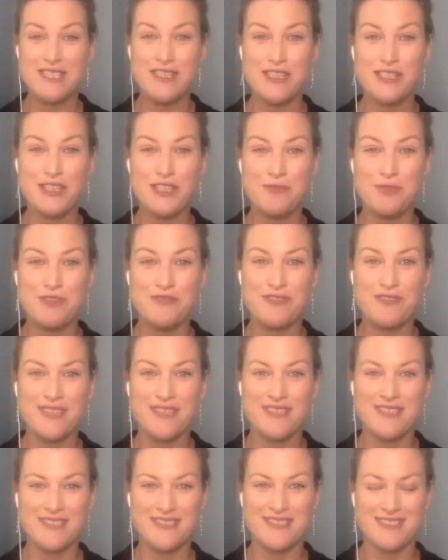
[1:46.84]
the new
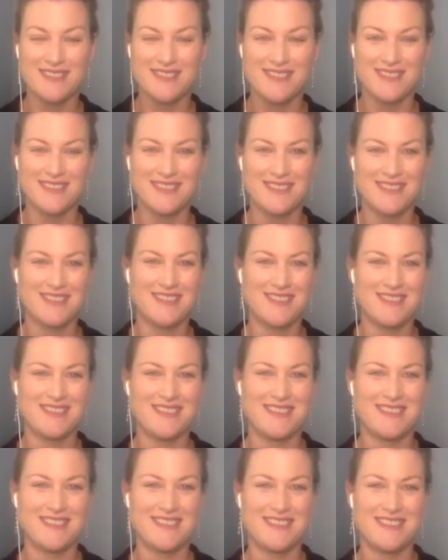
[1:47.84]
movie?
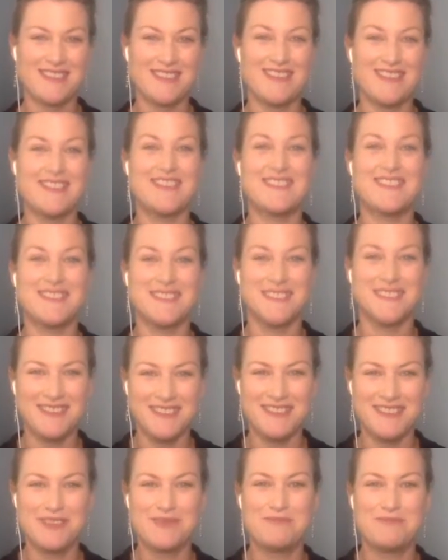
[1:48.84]
No.
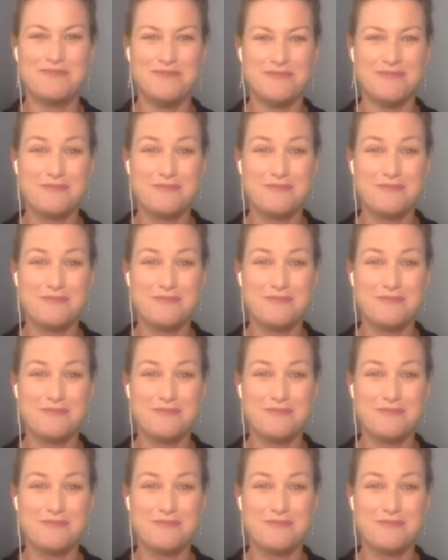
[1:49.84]
When did it